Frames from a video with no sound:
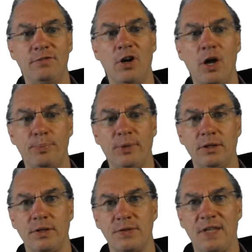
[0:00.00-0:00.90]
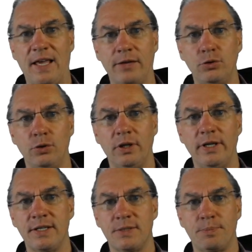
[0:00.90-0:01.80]
developing the
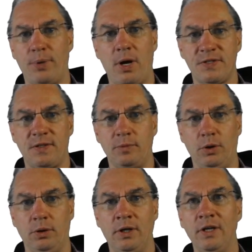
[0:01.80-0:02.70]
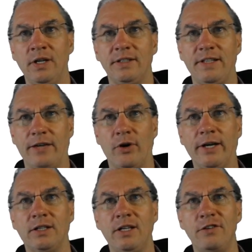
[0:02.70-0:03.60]
schedule is possible.
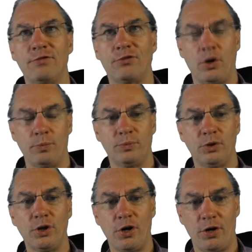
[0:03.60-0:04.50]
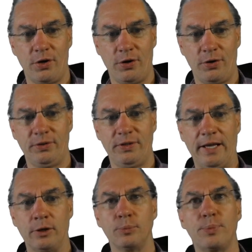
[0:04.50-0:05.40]
Directly from the
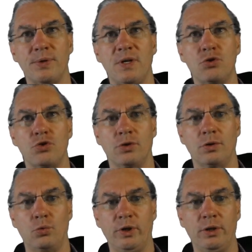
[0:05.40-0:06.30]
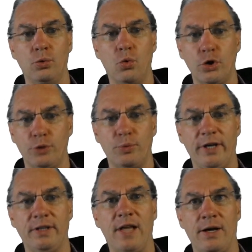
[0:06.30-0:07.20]
decomposition with the work
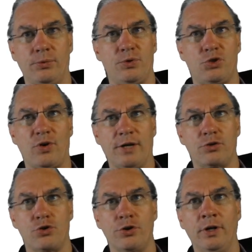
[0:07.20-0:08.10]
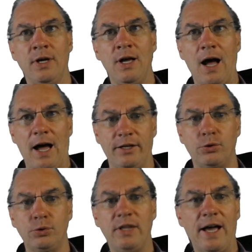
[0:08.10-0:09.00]
breakdown structure, I
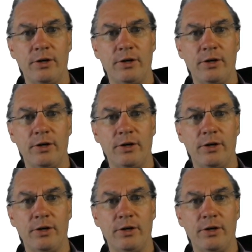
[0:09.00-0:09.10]
could